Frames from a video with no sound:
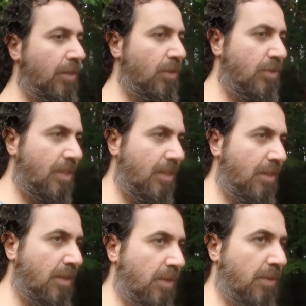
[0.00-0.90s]
using
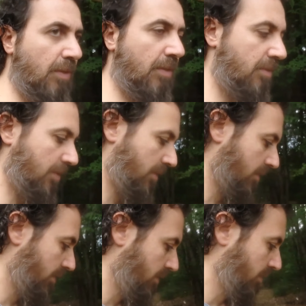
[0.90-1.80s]
the
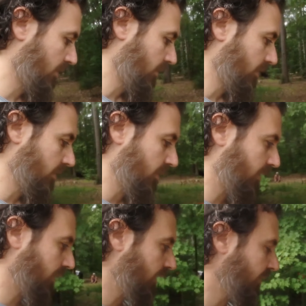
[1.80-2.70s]

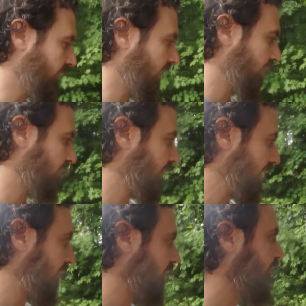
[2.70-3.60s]
seed of life,
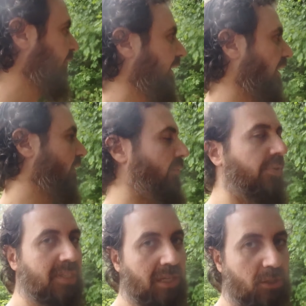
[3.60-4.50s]
flower of life,
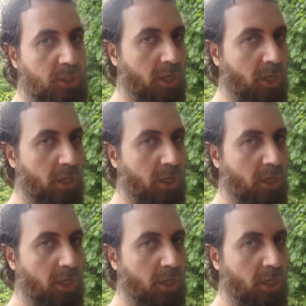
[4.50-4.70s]
sacred